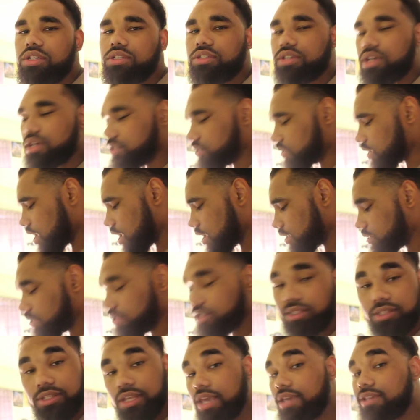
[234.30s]
cause
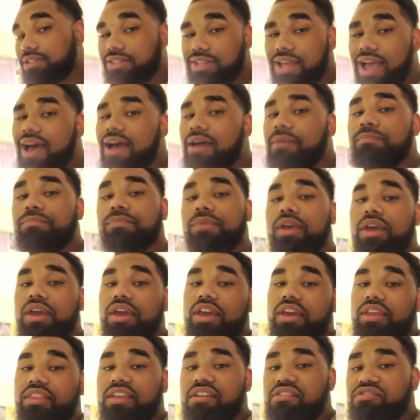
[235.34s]
this takes time.
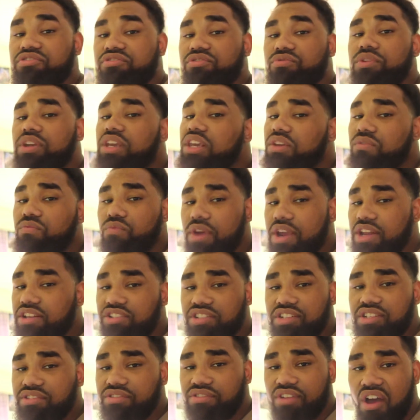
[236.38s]
There's 3
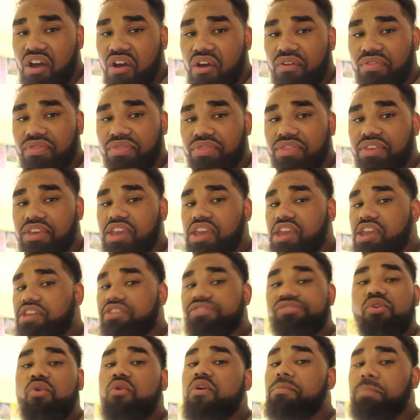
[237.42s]
wrenches on the
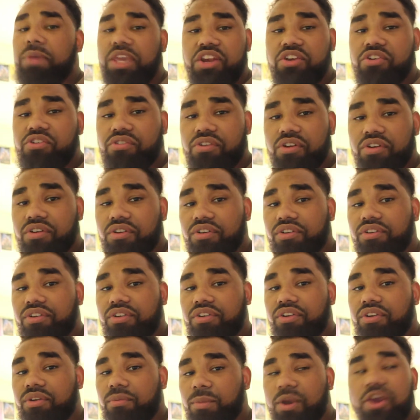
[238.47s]
score meter on
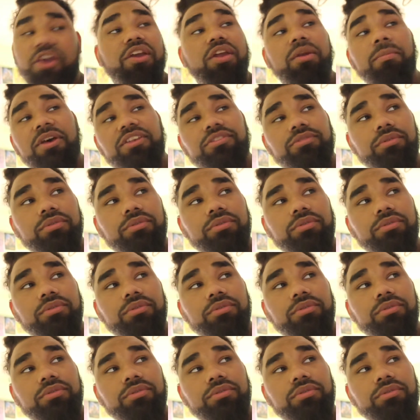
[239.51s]
American Muscle.